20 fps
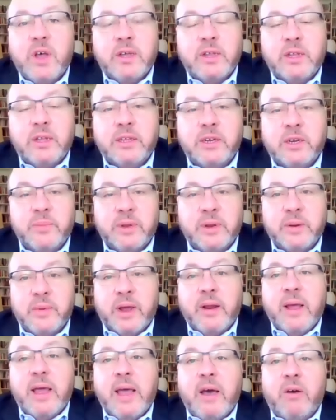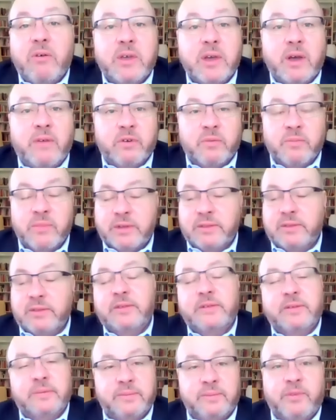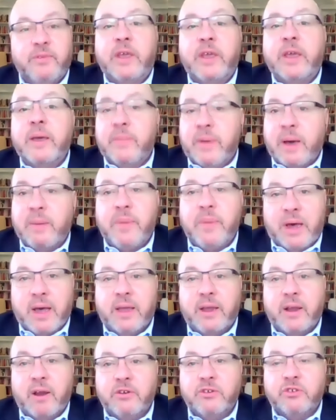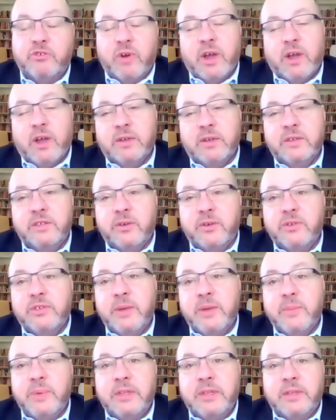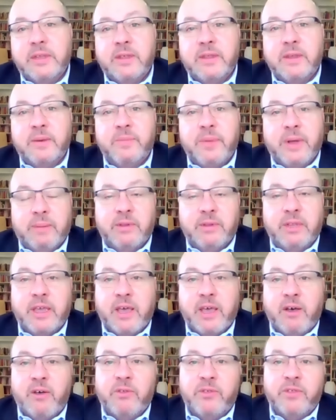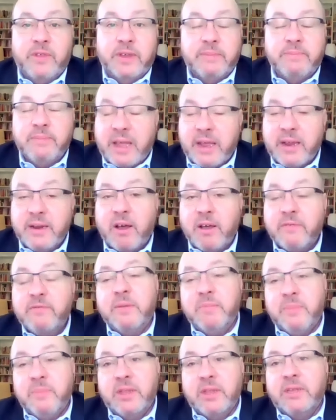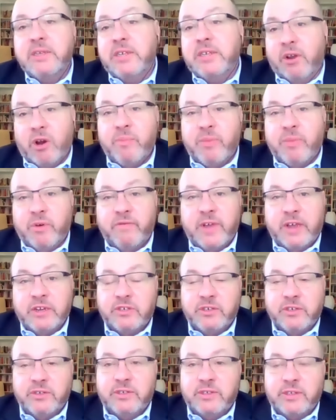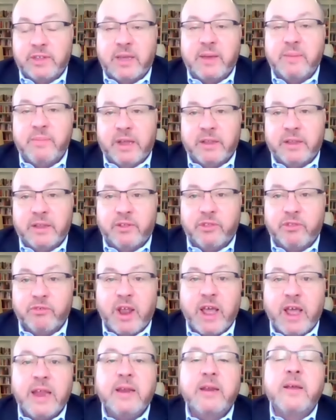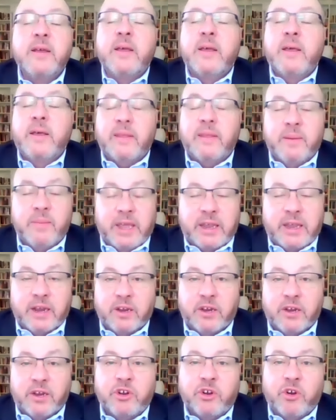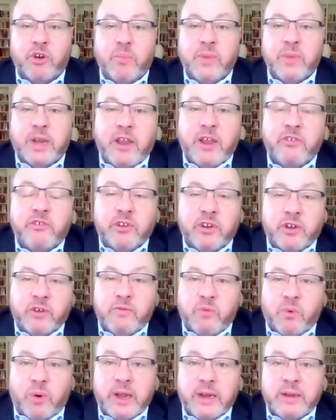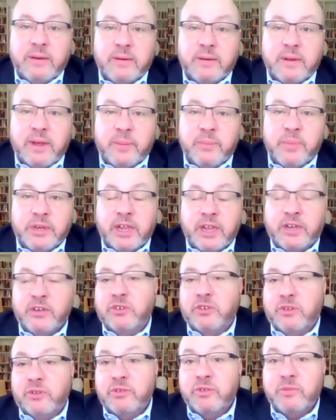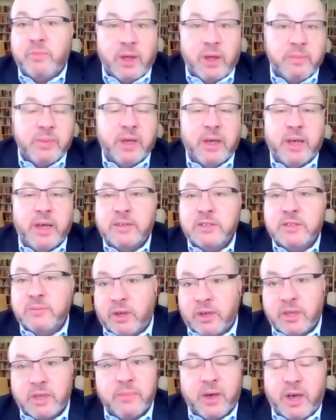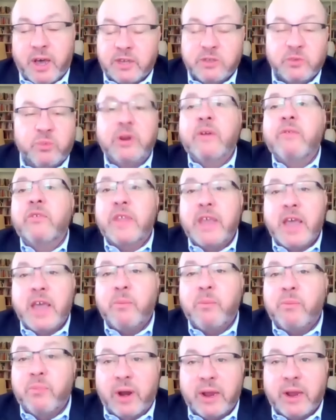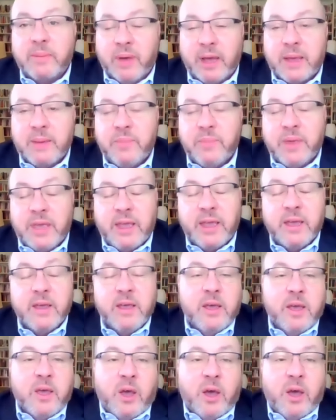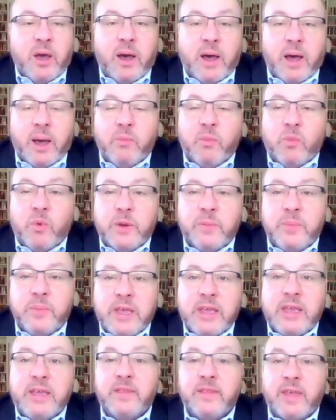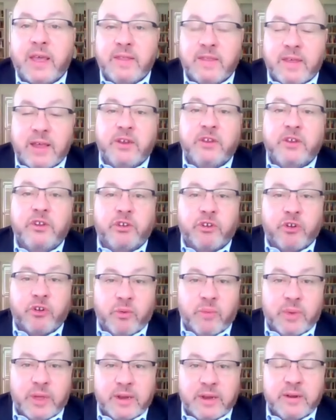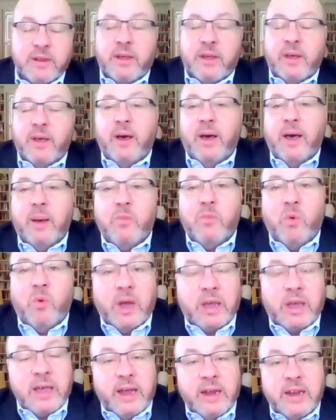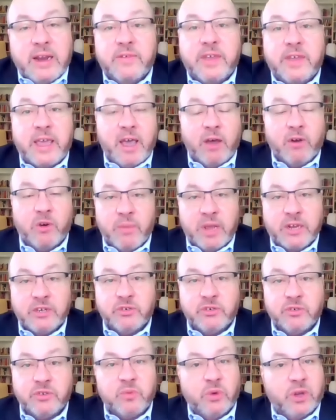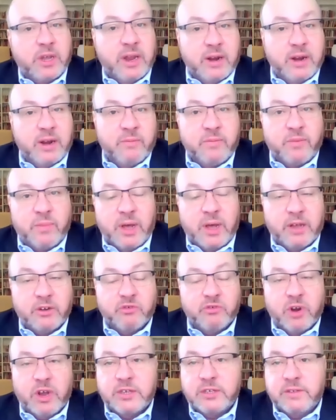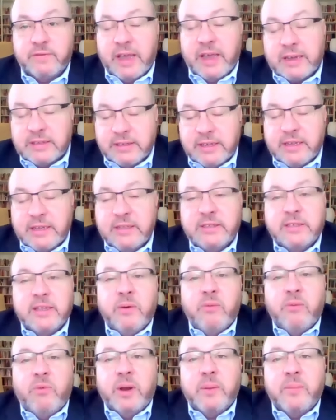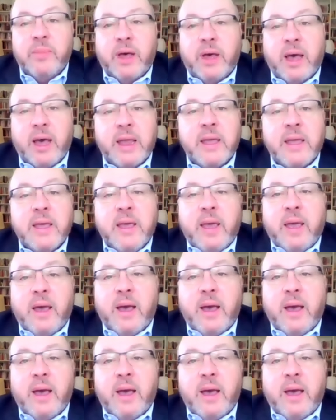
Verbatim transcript: talk a little bit about how governments think about buying our drugs. So, typically, the public health and, and often military professionals think about the threat they make a determination of what a potential smallpox, monkeypox, whatever the outbreak might be, um, would be. They then determine um, what kind of countermeasures, what kind of uh, drugs, vaccines they want to buy.